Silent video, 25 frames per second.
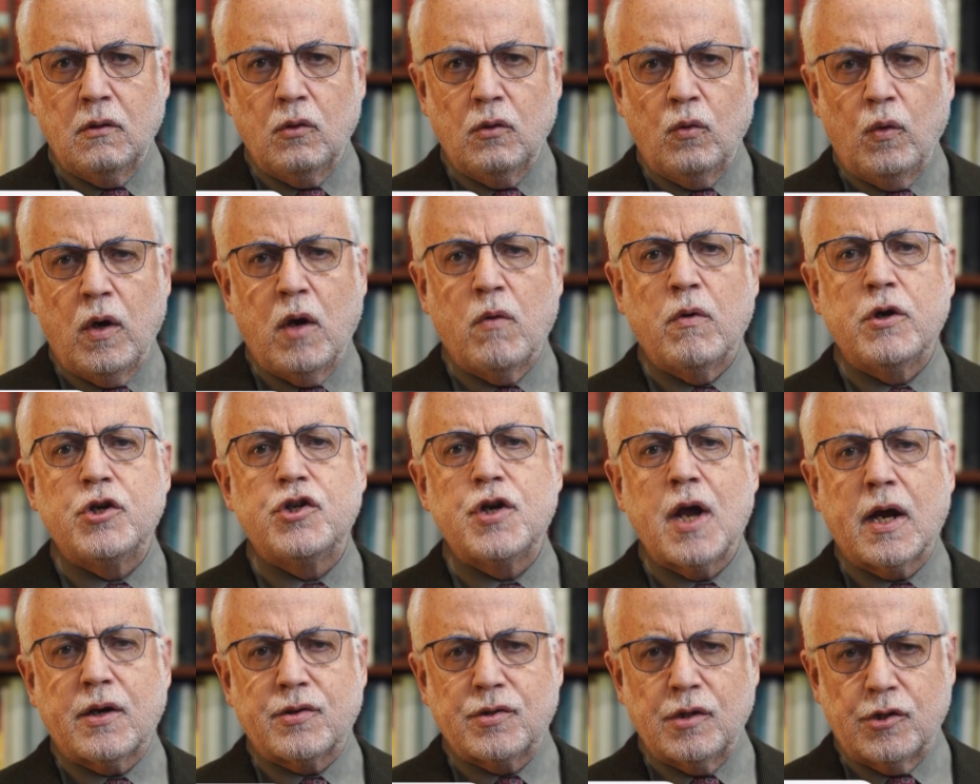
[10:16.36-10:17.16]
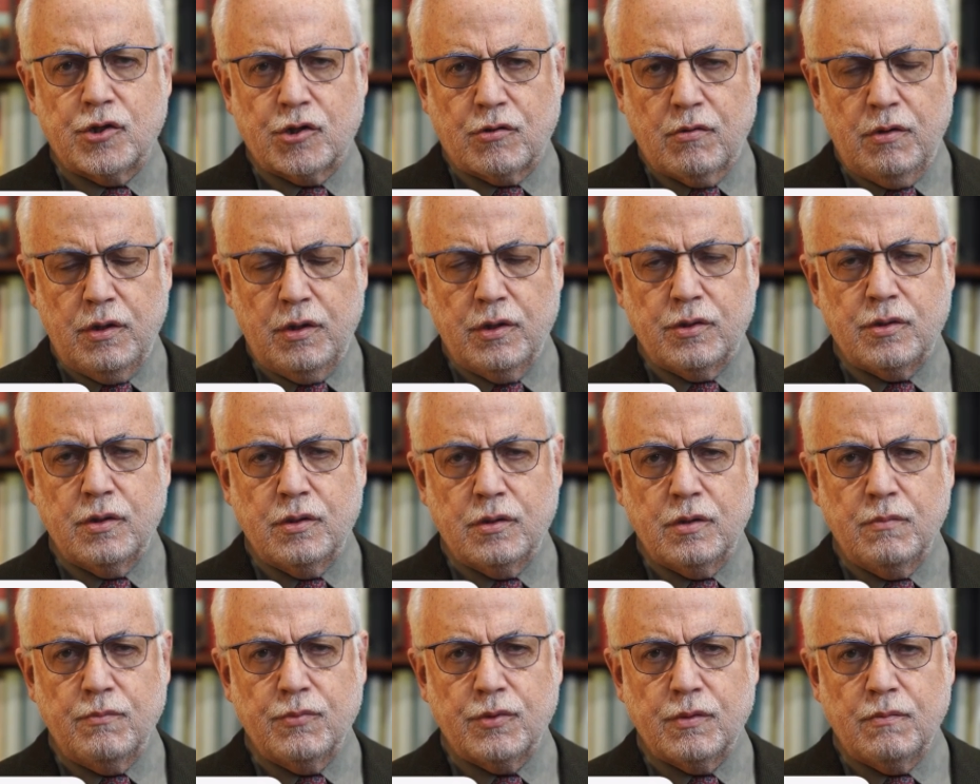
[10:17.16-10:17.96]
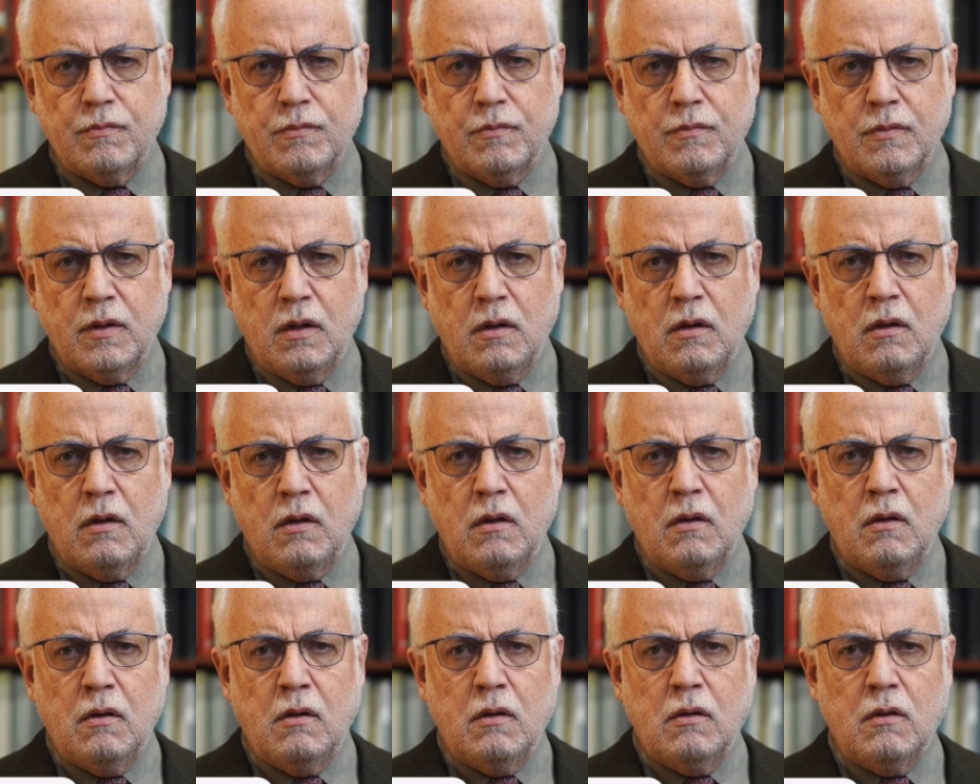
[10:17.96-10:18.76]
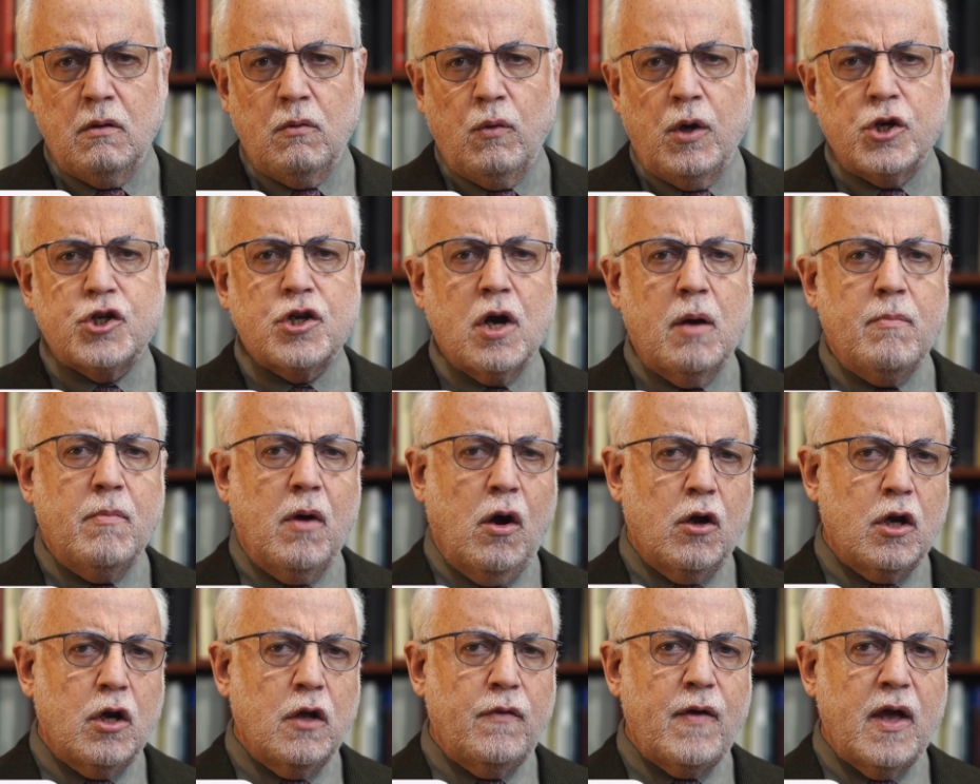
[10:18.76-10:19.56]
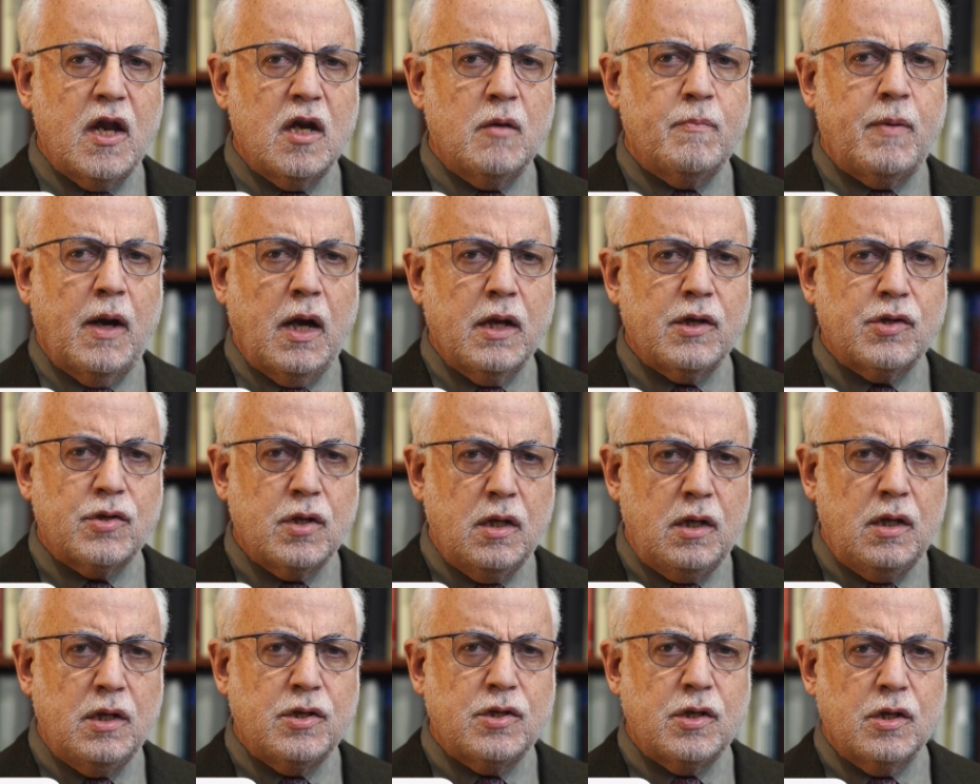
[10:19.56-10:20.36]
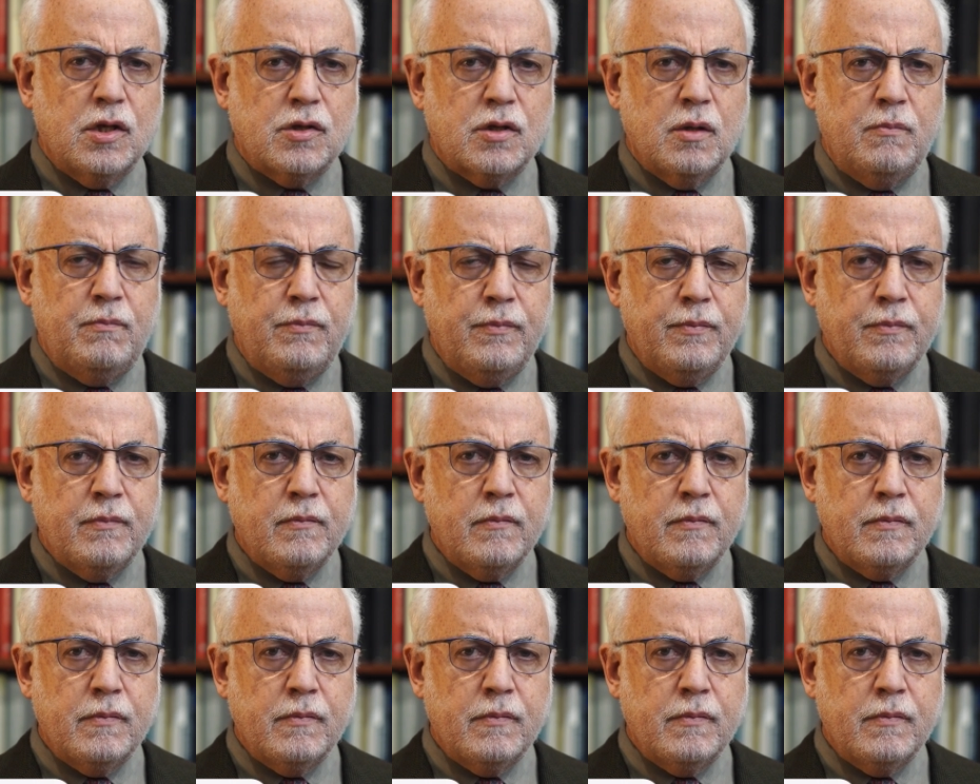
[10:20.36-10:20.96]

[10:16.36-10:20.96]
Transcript: We reject such criticisms, which are motivated by cynicism